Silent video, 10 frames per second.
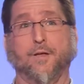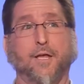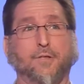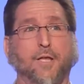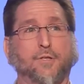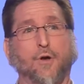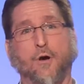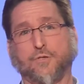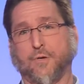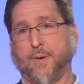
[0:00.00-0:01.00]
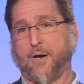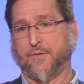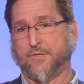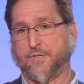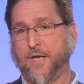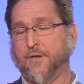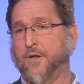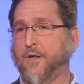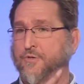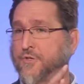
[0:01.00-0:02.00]
It, it talks about
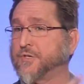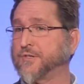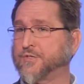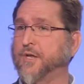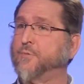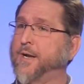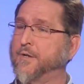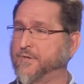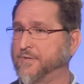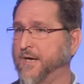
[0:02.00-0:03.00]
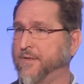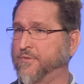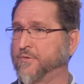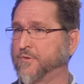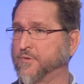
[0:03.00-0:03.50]
sin, just as sin reigned unto death,